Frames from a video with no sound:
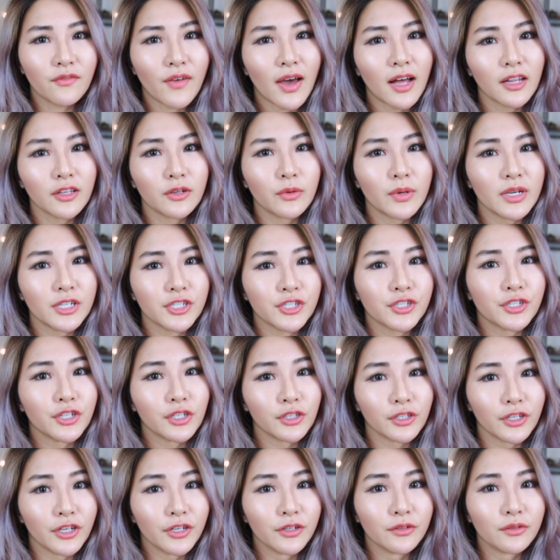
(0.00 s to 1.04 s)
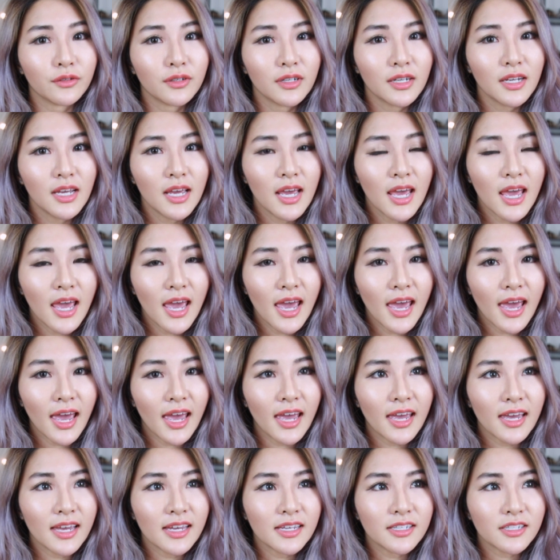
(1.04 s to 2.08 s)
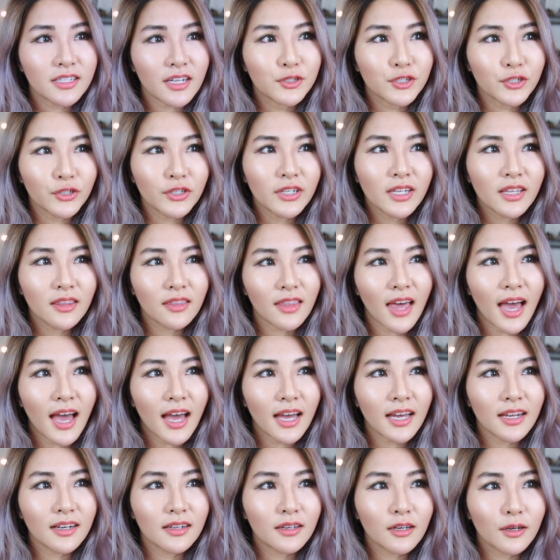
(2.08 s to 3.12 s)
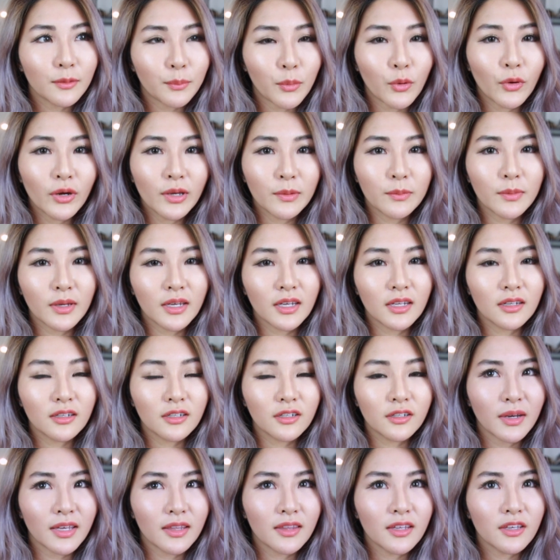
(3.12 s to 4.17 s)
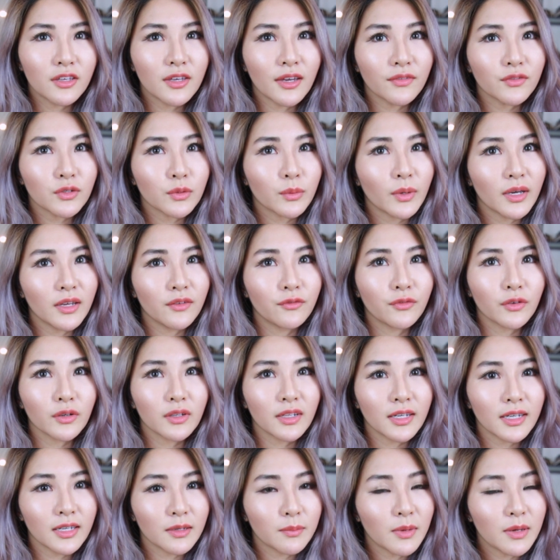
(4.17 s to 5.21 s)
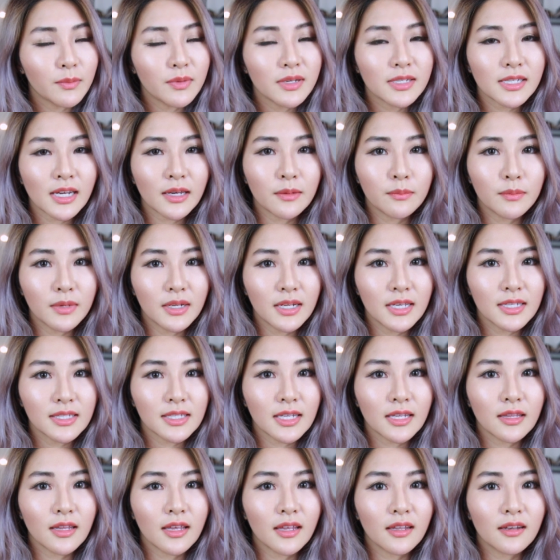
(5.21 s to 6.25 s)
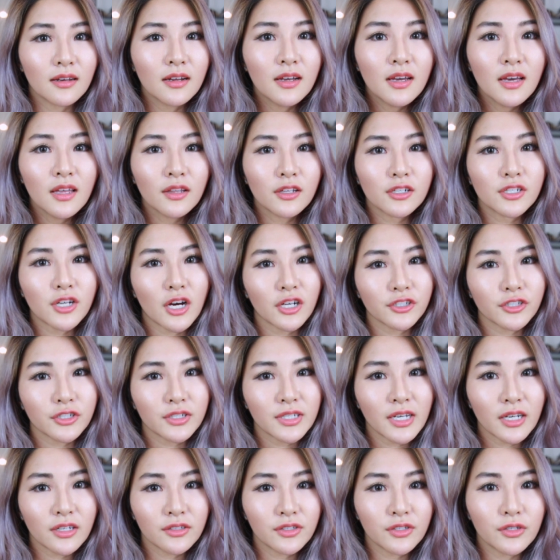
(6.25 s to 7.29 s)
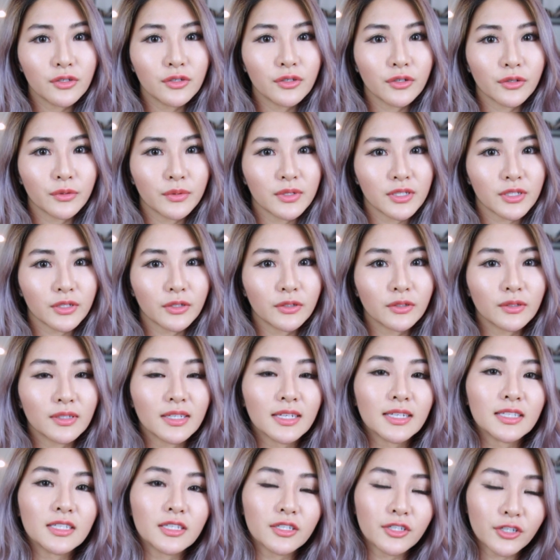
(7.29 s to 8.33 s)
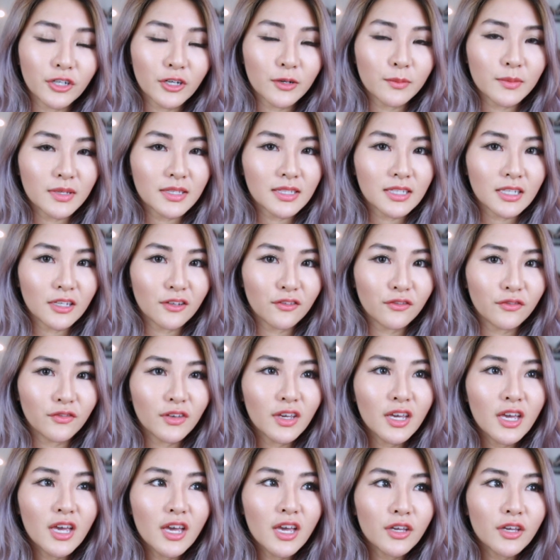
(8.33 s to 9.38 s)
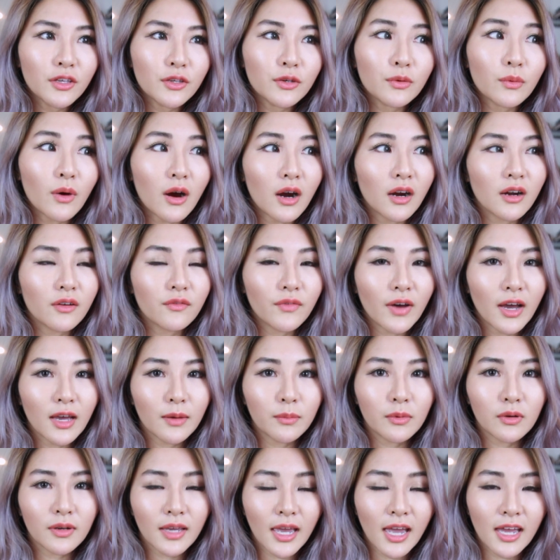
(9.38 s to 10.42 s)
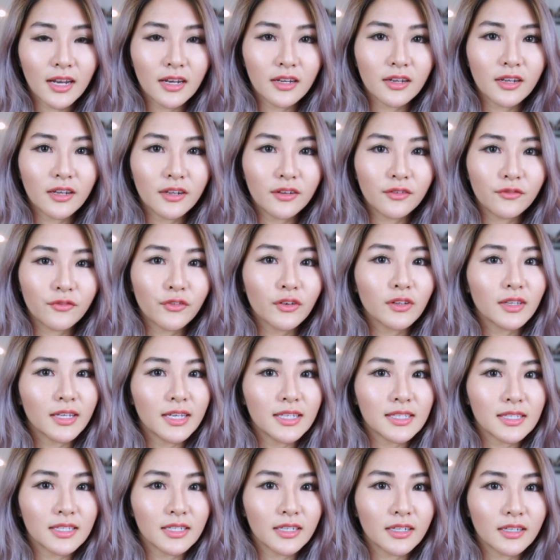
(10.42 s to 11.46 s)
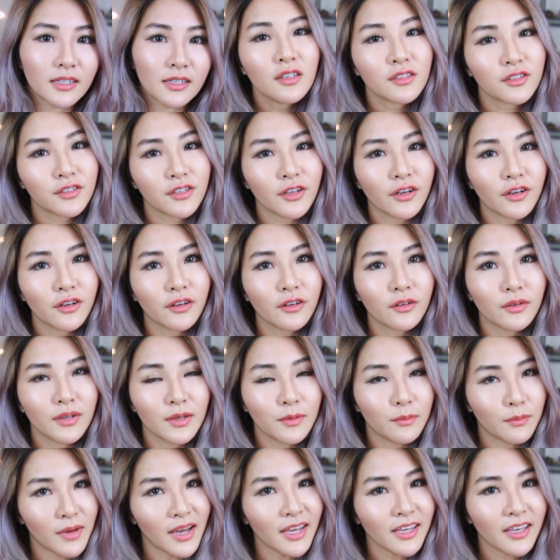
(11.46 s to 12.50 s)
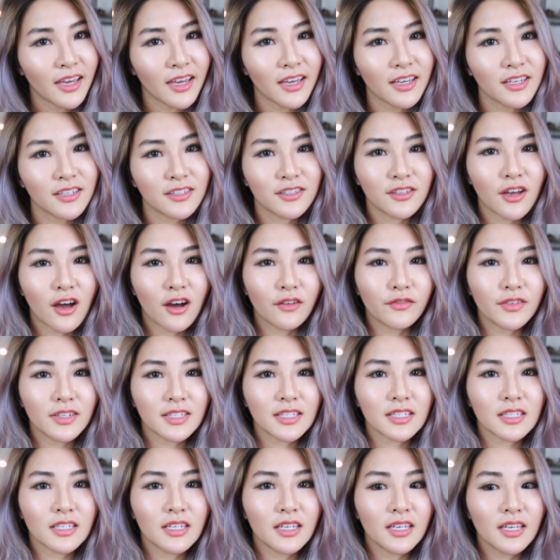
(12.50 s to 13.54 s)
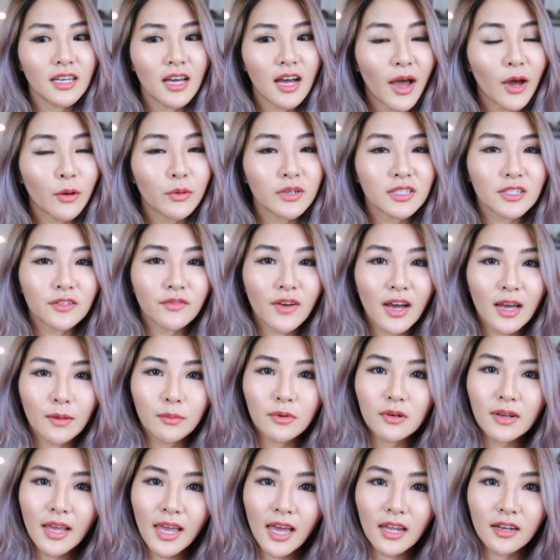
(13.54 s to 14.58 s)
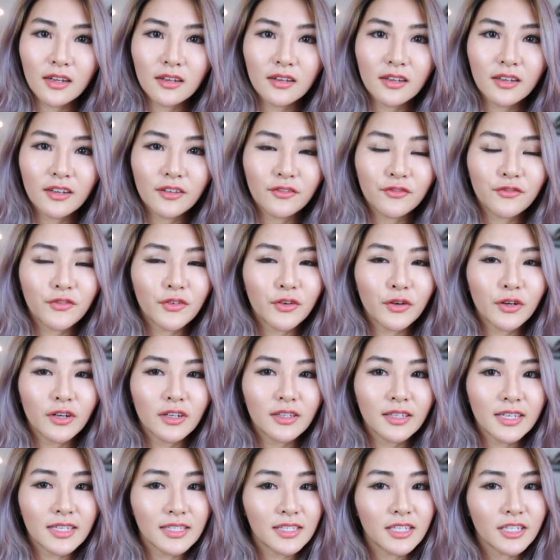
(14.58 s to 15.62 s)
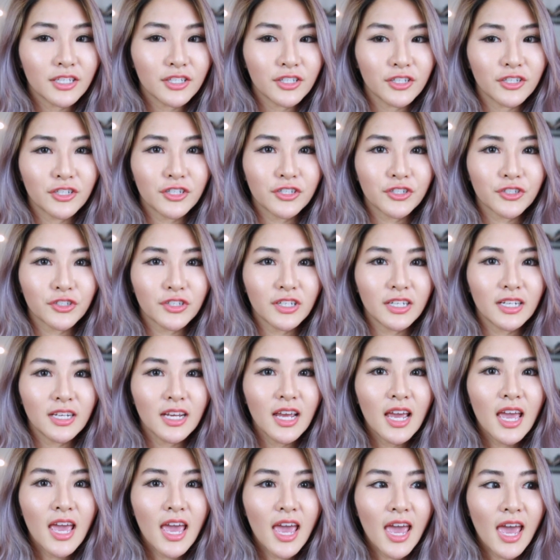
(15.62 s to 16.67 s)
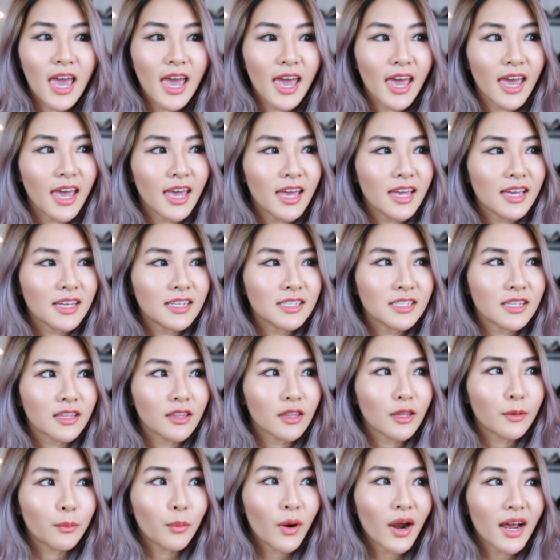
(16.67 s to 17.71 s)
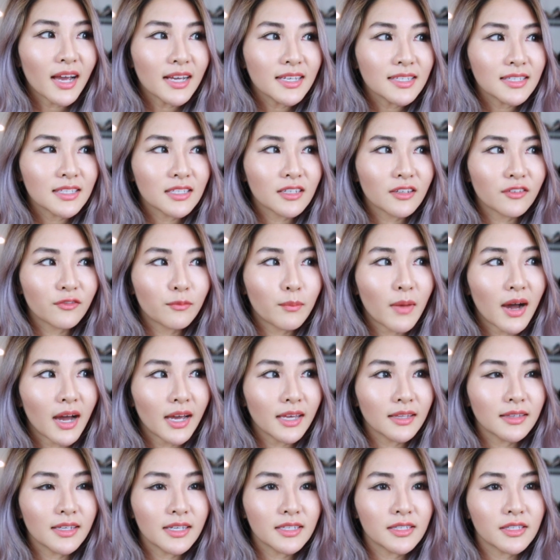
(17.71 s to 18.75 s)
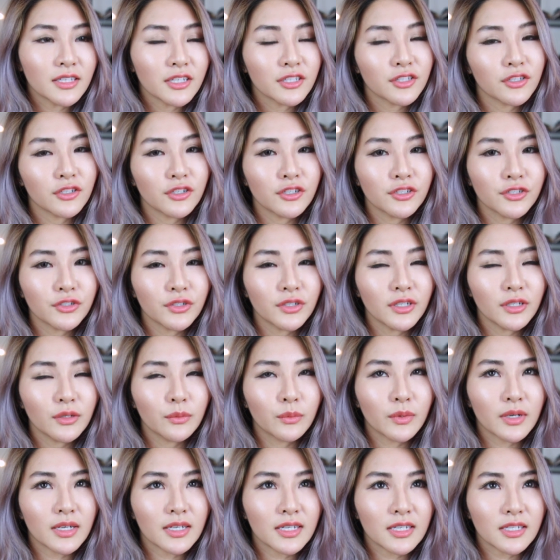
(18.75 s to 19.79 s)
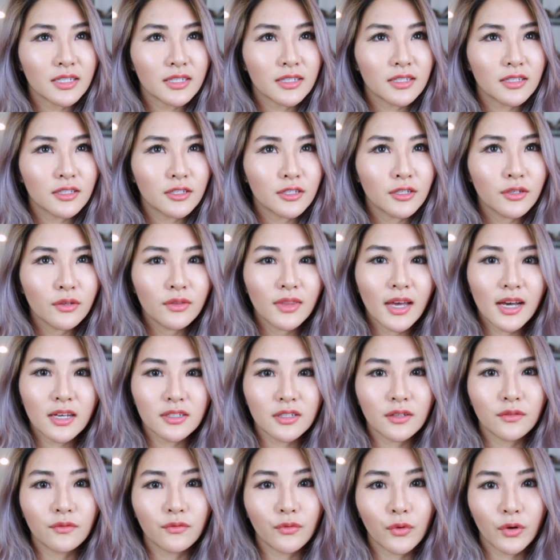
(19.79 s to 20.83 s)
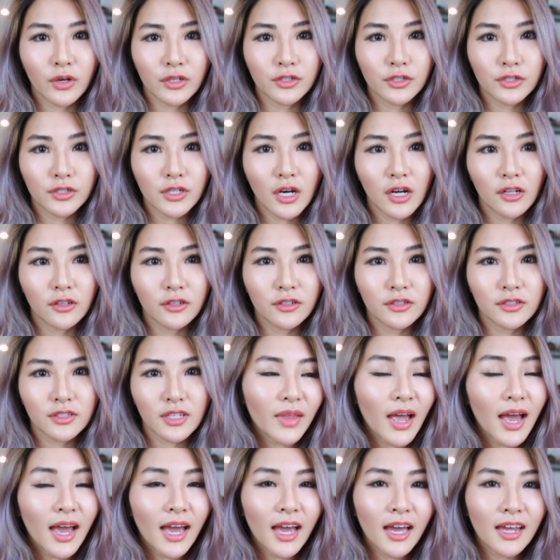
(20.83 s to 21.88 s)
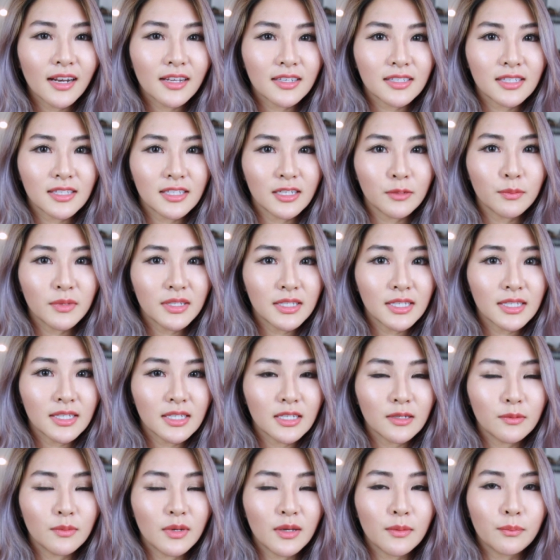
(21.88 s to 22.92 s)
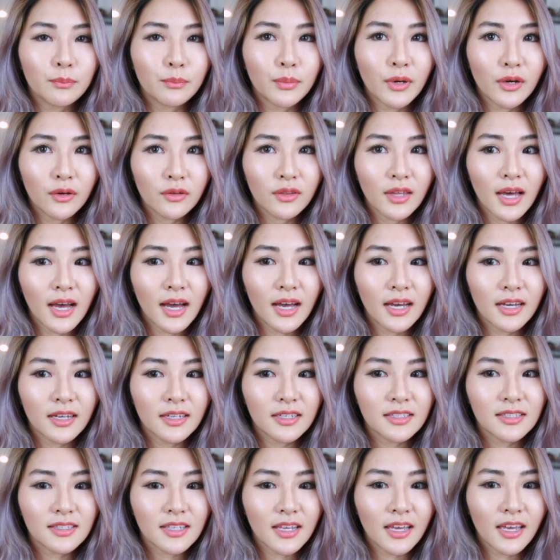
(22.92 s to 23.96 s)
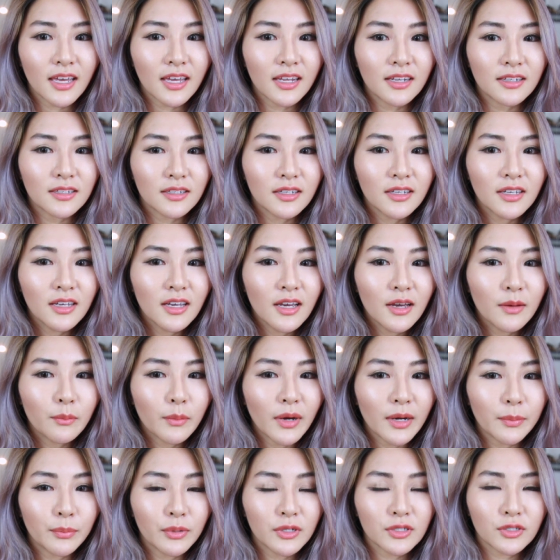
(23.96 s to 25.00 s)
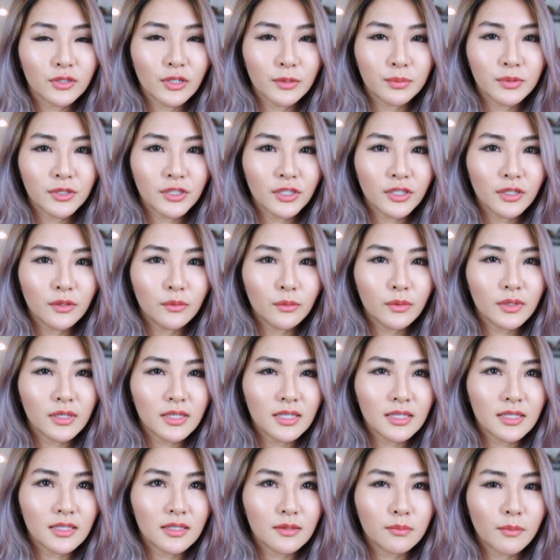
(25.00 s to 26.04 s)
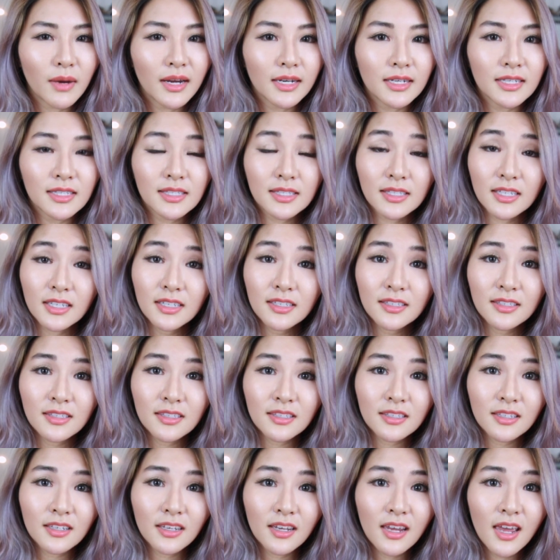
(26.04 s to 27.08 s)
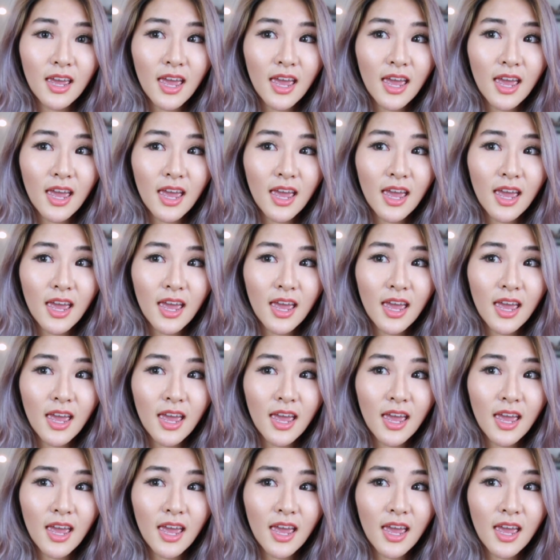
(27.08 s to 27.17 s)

evaluation alone. And during that appointment, I think you have to wait for like maybe 10 minutes, and then the doctor tells you your result and determines if you are a viable candidate for LASIK. So in my case, obviously, I was a viable candidate for LASIK surgery, and the price of my LASIK surgery was $2,400. I had astigmatism in both eyes, and my prescription was -6.